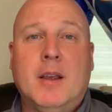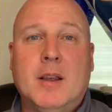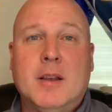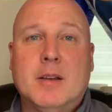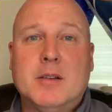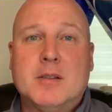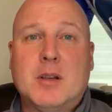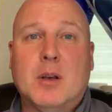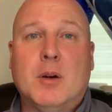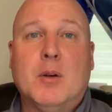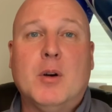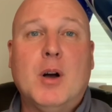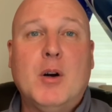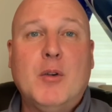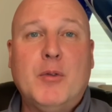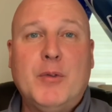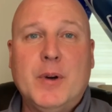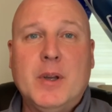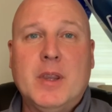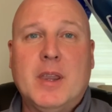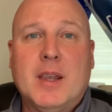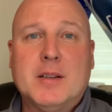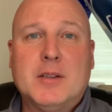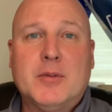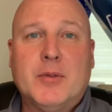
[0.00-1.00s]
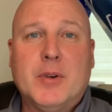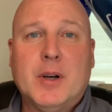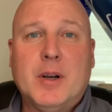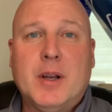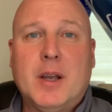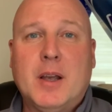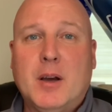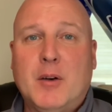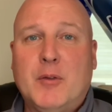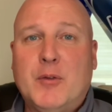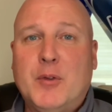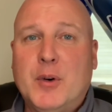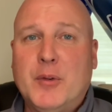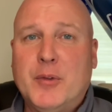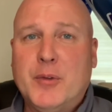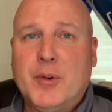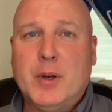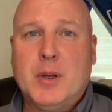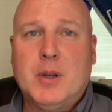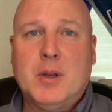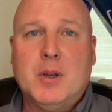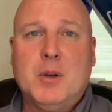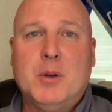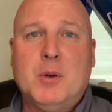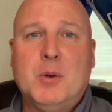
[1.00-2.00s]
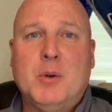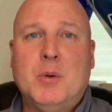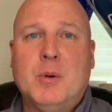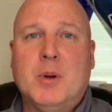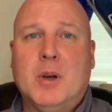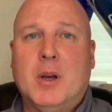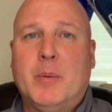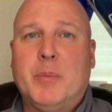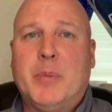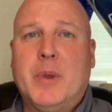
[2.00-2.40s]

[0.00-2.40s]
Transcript: So hopefully that's very helpful for you.